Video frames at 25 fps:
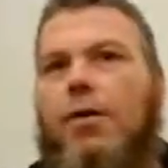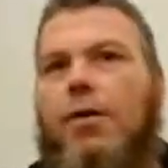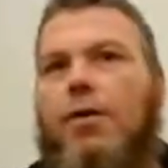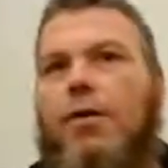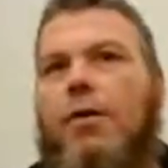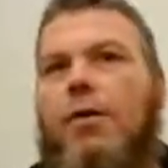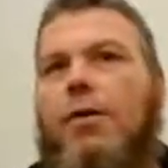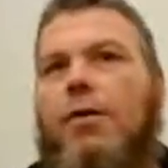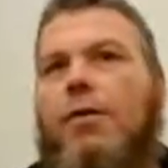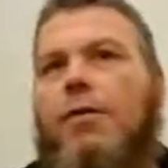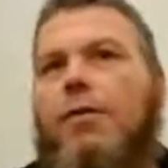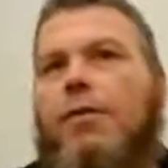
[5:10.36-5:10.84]

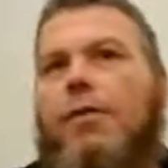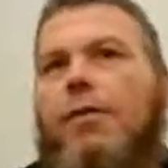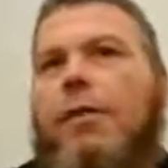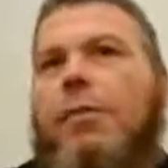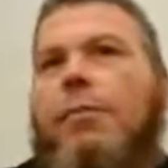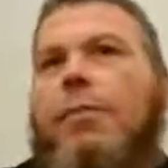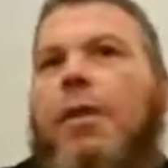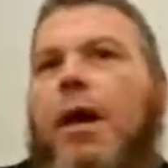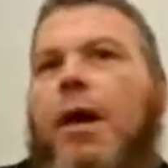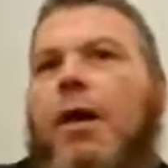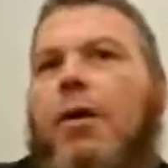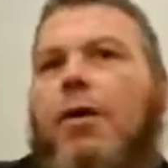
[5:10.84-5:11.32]
power.
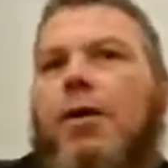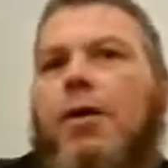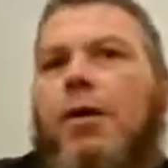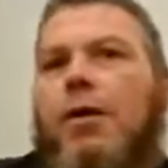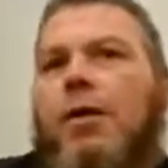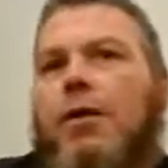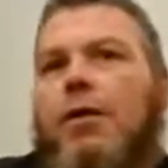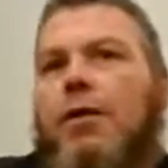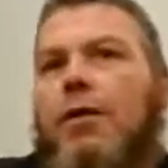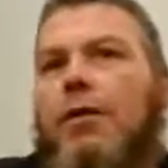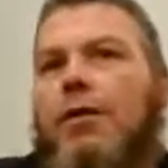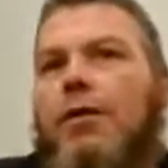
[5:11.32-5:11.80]
For
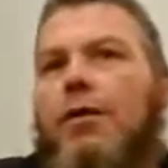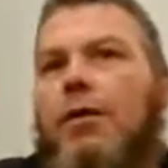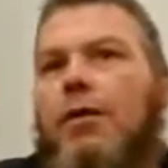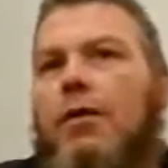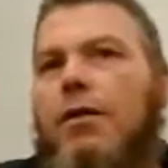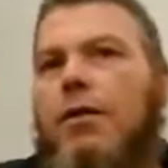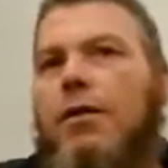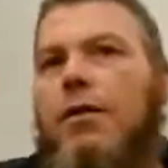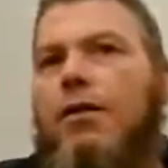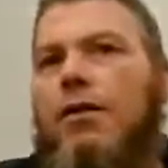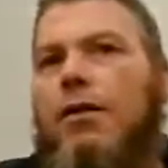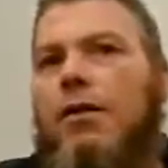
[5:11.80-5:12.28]
power.
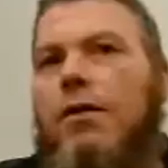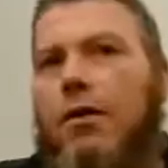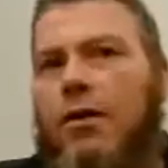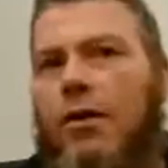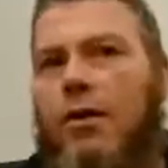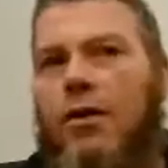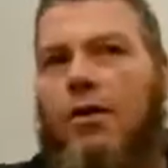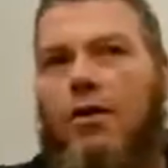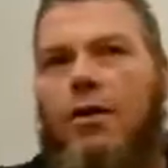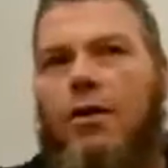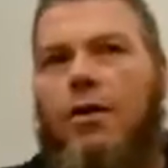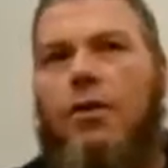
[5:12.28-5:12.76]

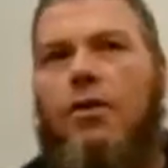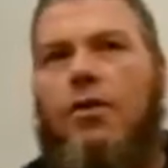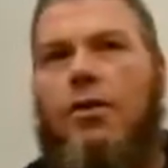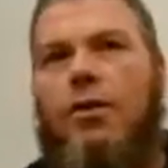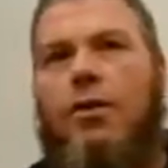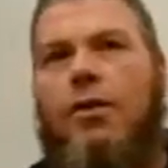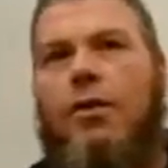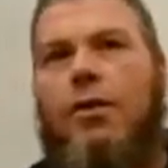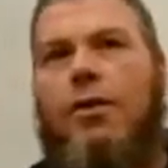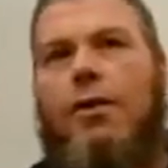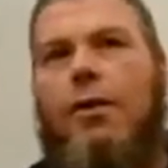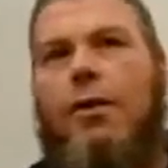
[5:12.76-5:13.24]
You
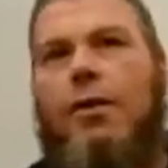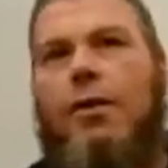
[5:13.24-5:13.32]
know